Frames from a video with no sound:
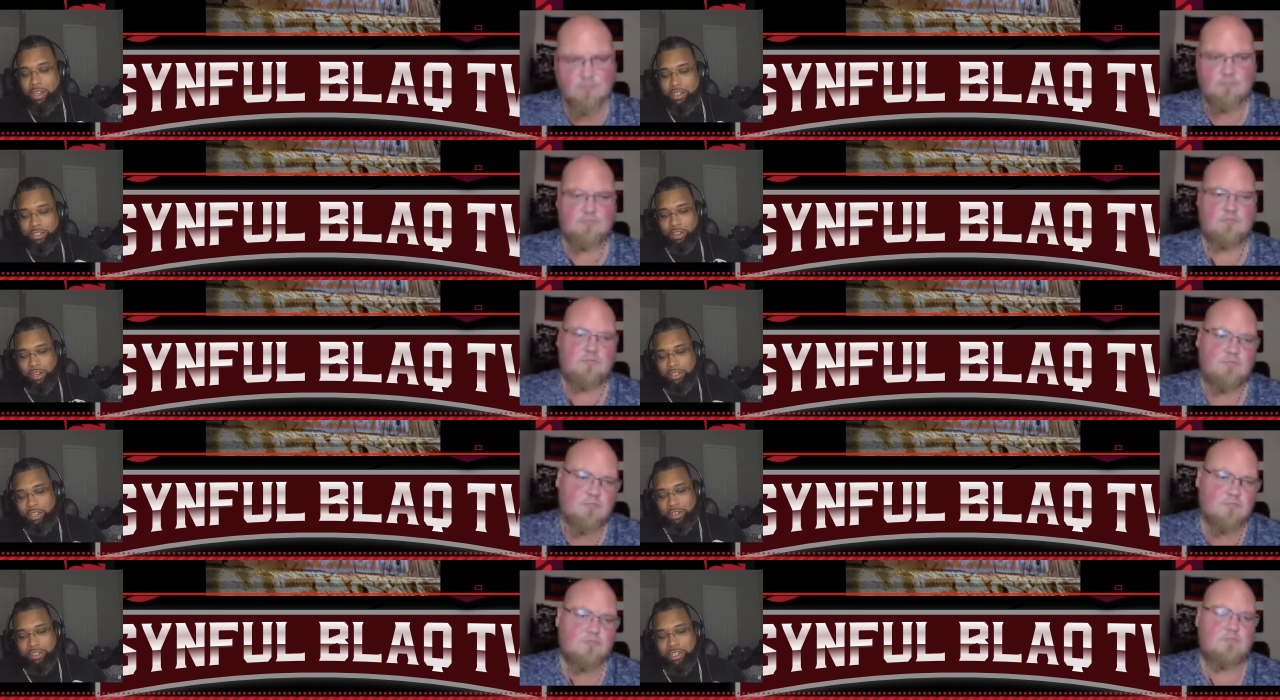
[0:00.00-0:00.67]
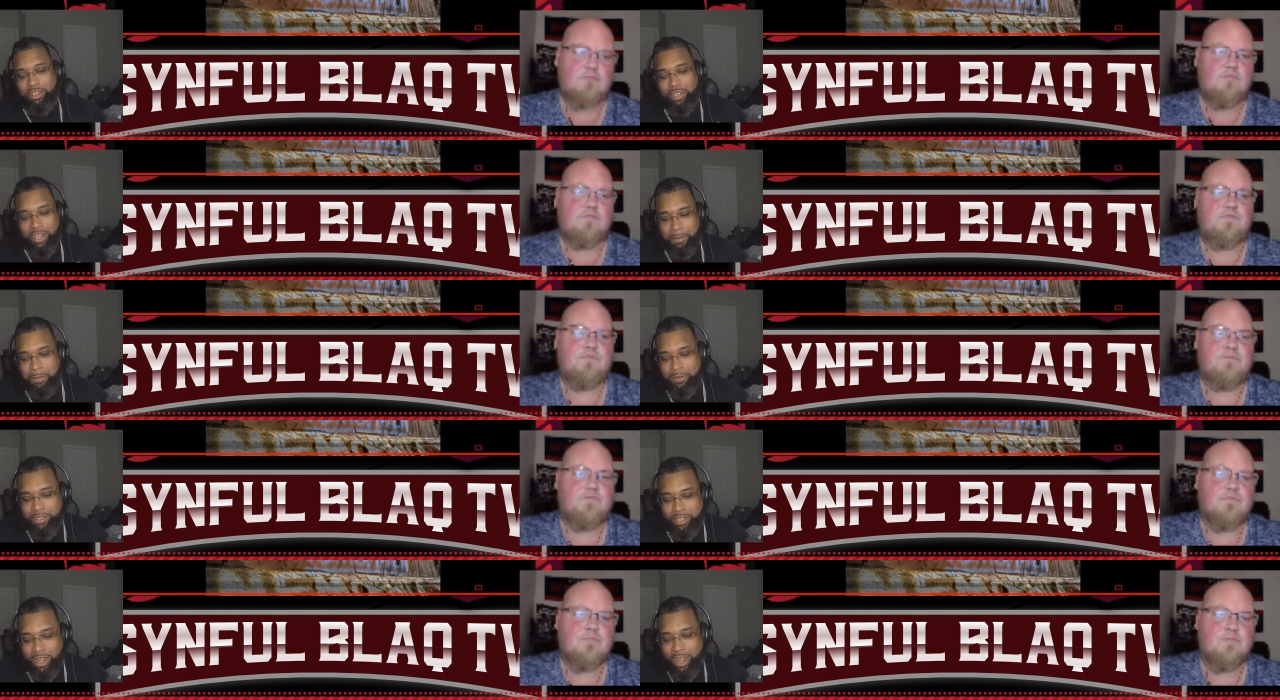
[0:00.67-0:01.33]
Speaker 1: start searching deep
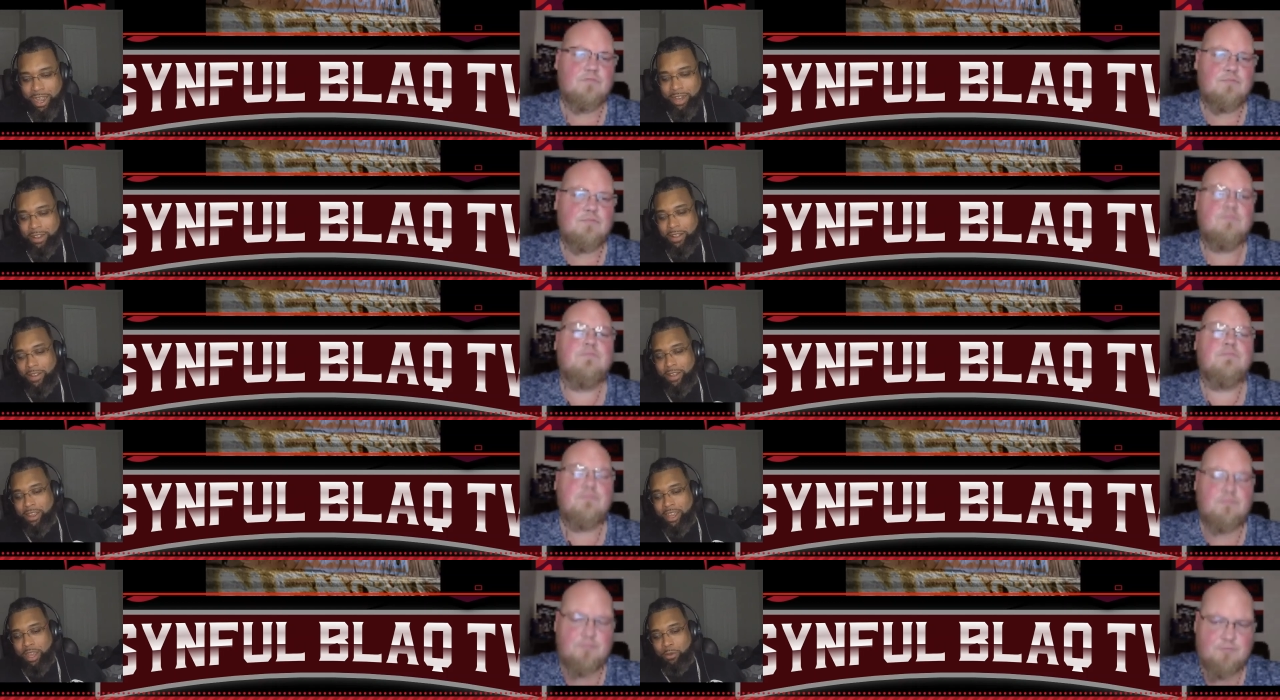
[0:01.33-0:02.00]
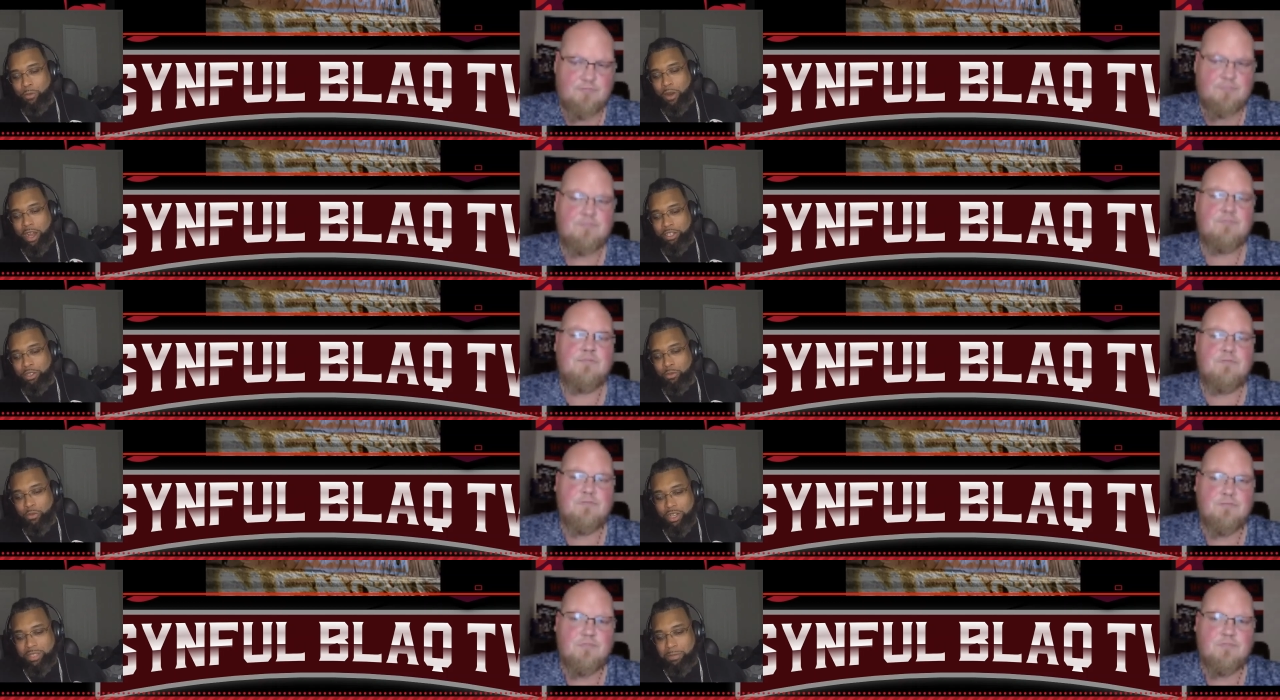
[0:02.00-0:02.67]
inside, keep
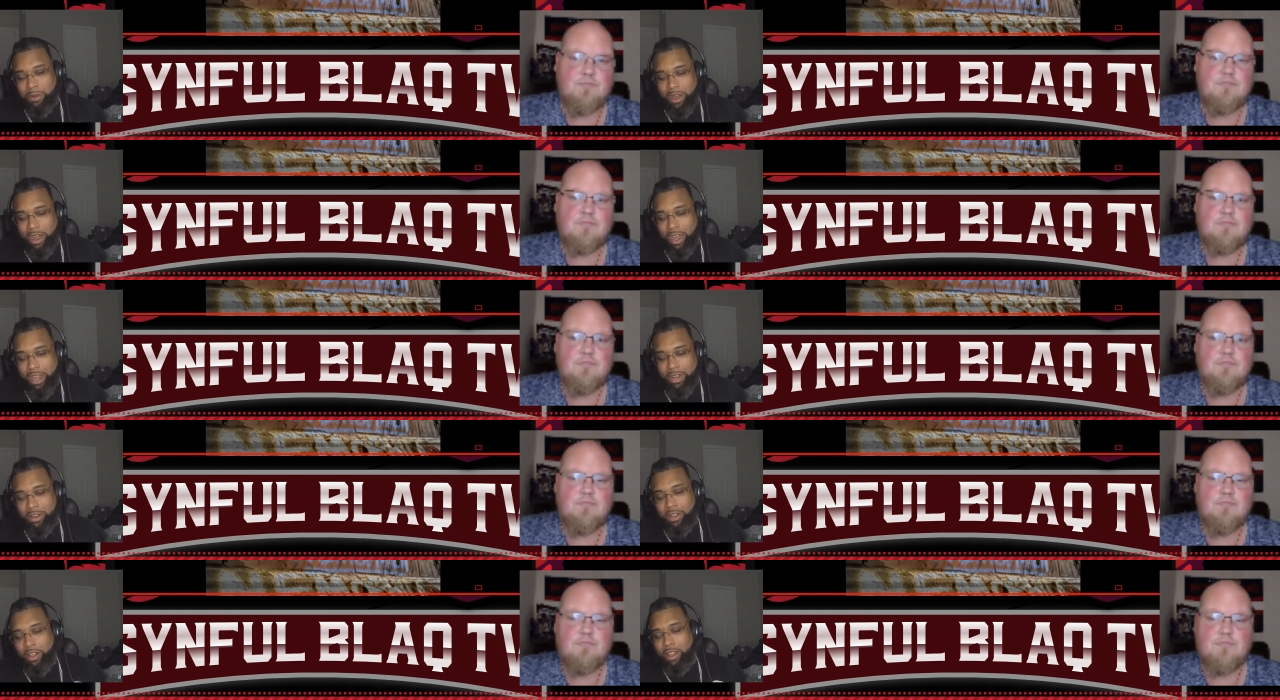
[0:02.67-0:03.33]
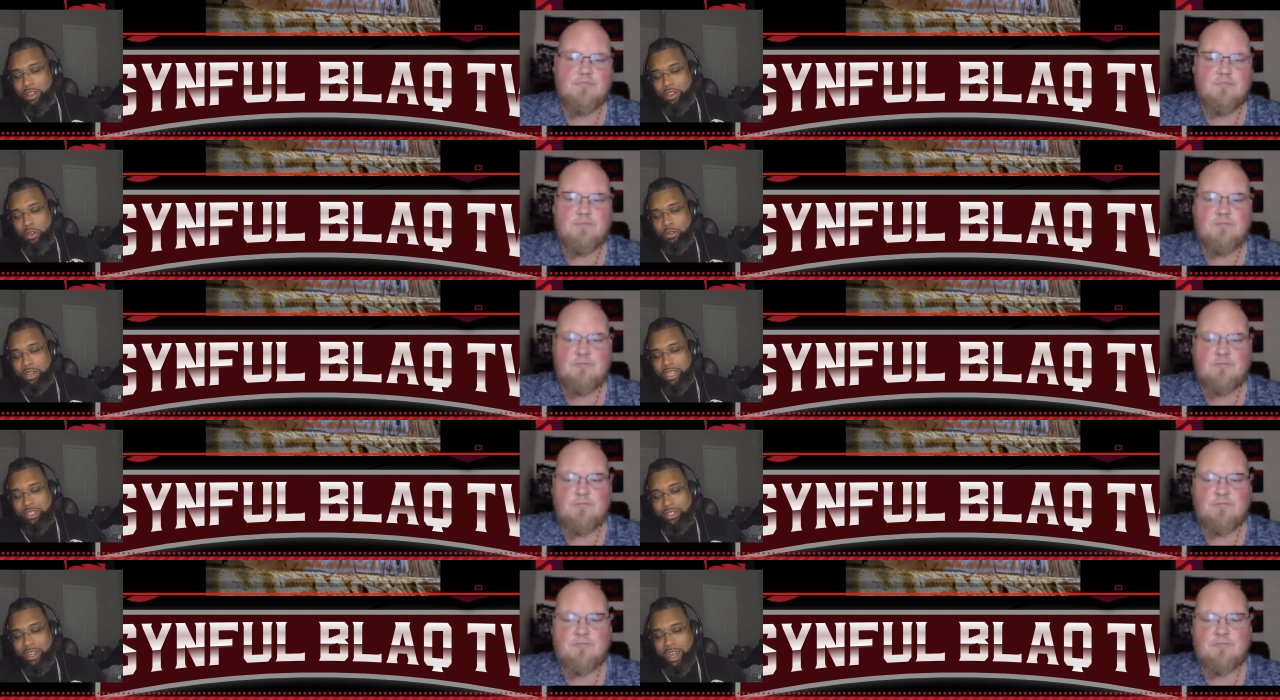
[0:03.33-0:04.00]
watching what's behind, no
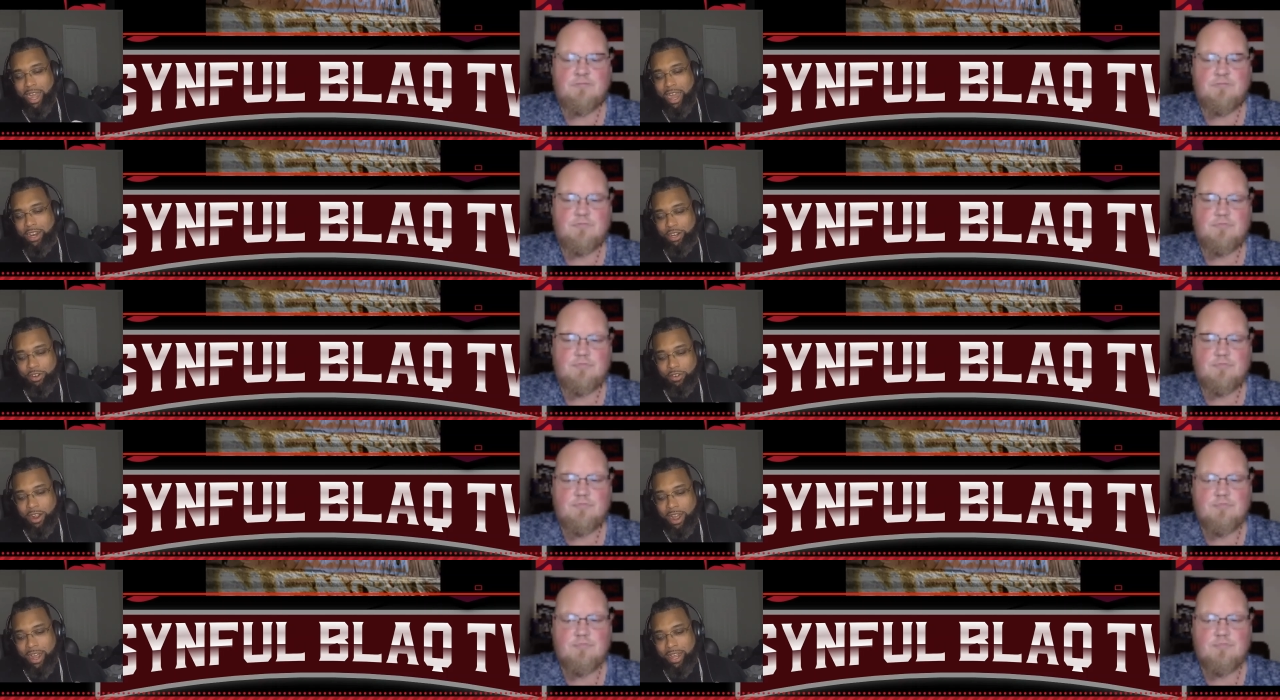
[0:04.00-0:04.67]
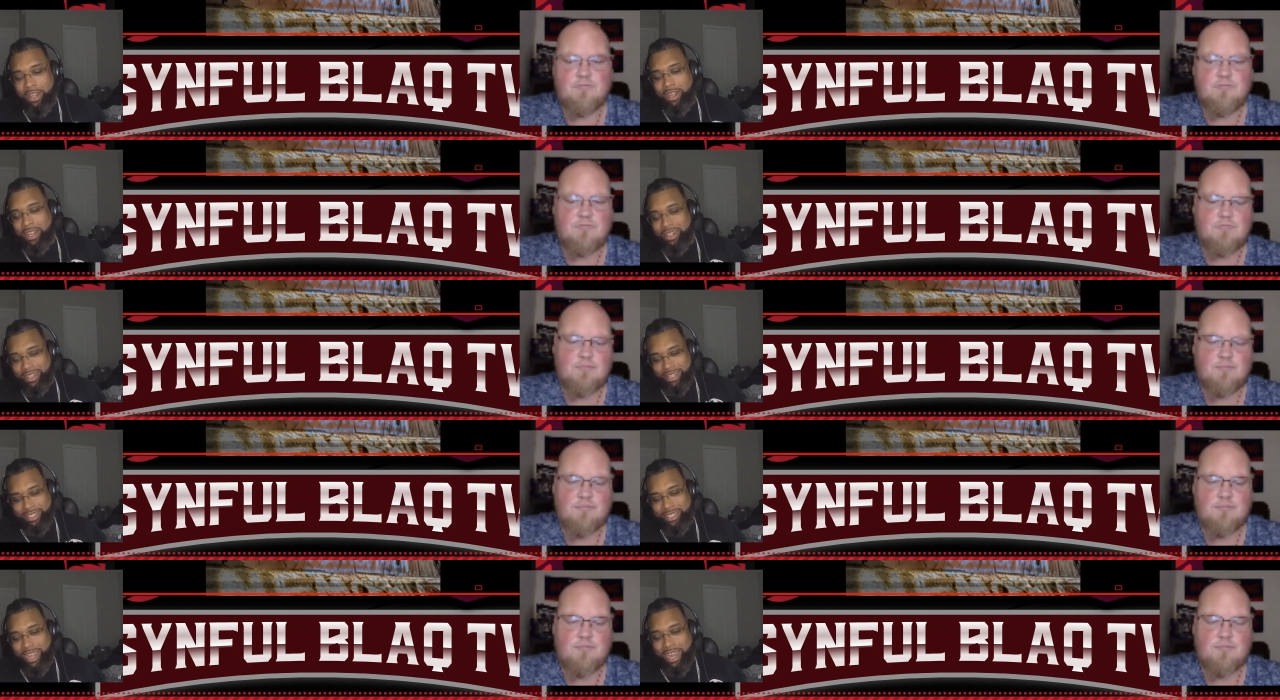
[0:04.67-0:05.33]
need to hide or cry.
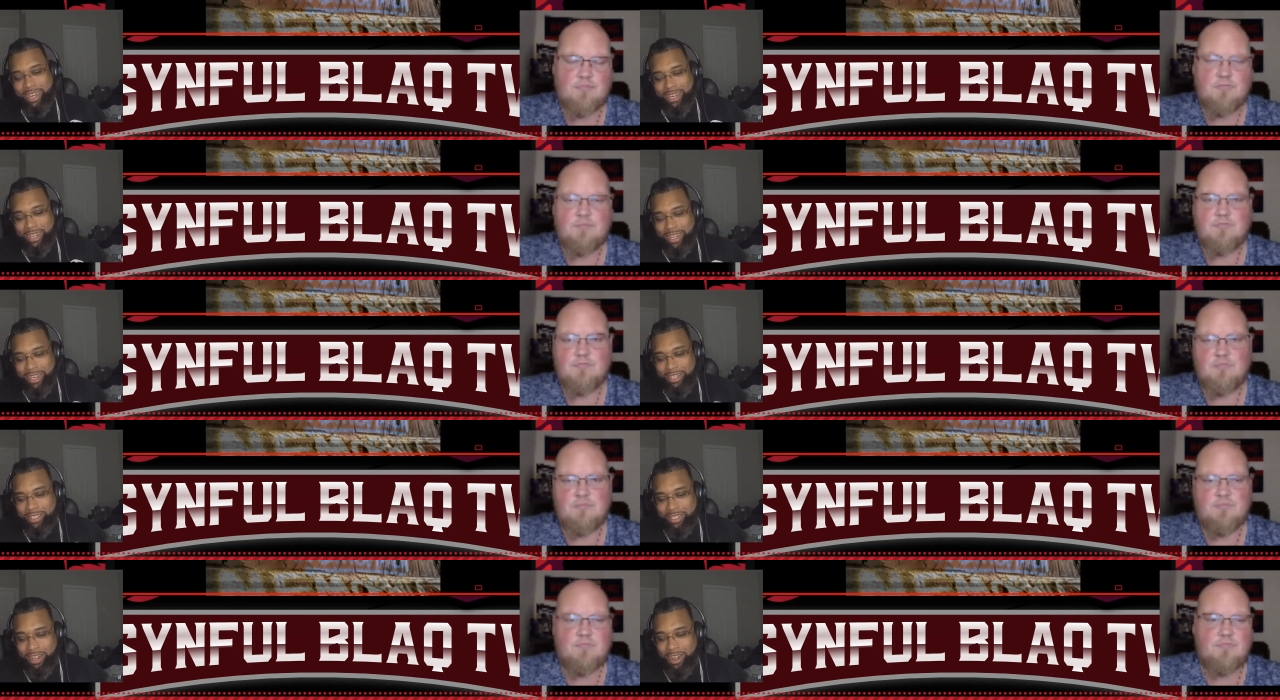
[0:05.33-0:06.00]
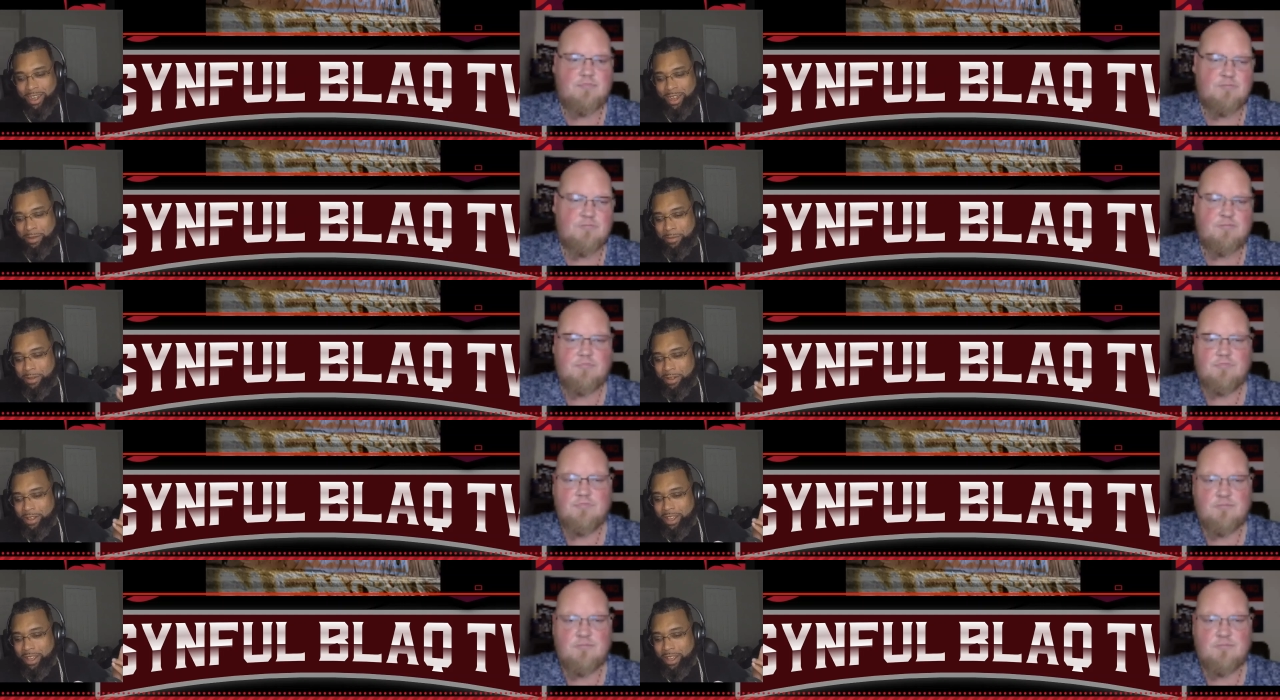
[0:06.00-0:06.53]
Decided it is time.